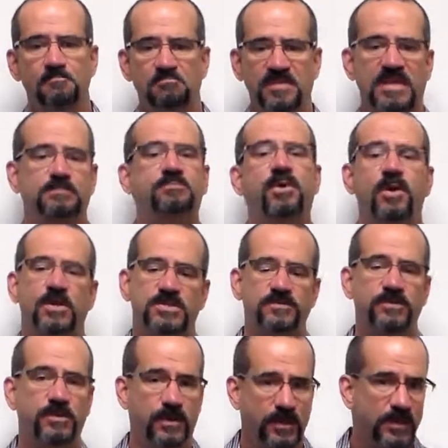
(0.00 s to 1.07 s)
meet parts
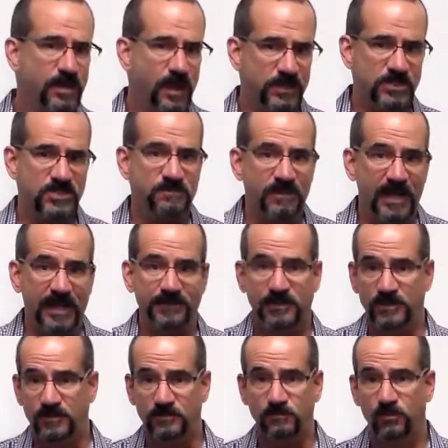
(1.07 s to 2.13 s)
of your unconscious mind
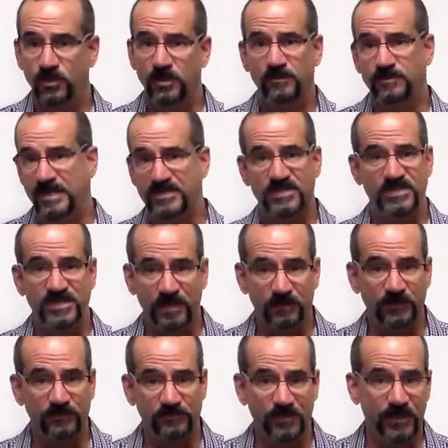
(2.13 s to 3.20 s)
that you weren't
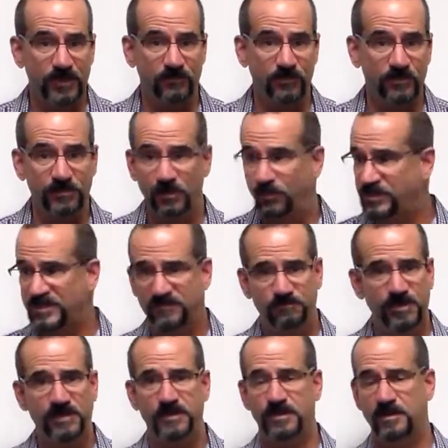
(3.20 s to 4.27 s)
necessarily familiar with, but which have
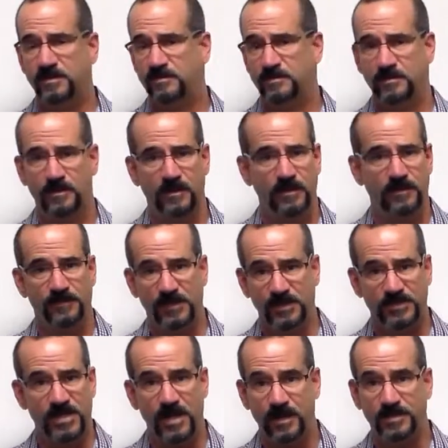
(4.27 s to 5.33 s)
been there the
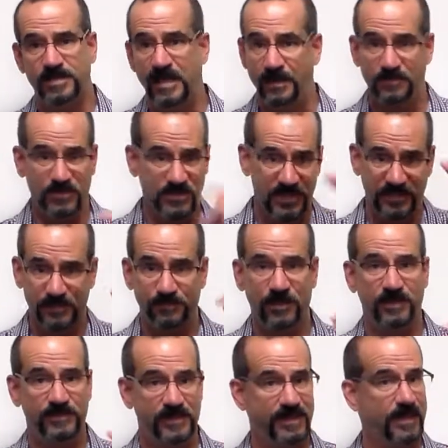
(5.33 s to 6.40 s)
entire time, just like the
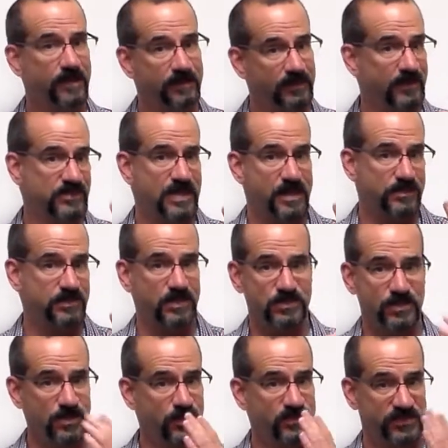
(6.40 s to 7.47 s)
part that calculates how to touch
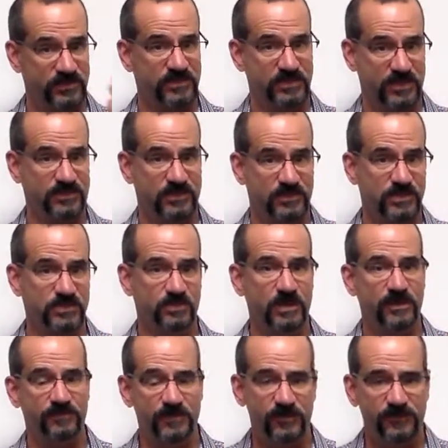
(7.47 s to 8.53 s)
a nose that's 6 inches
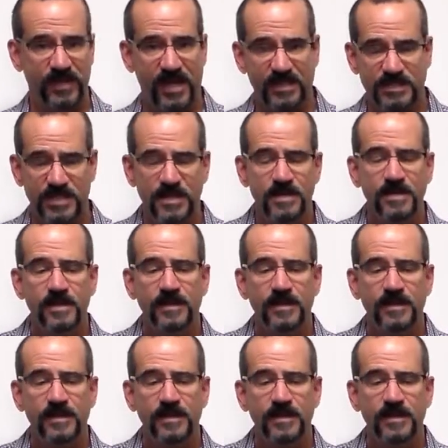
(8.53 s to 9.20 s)
away from your face.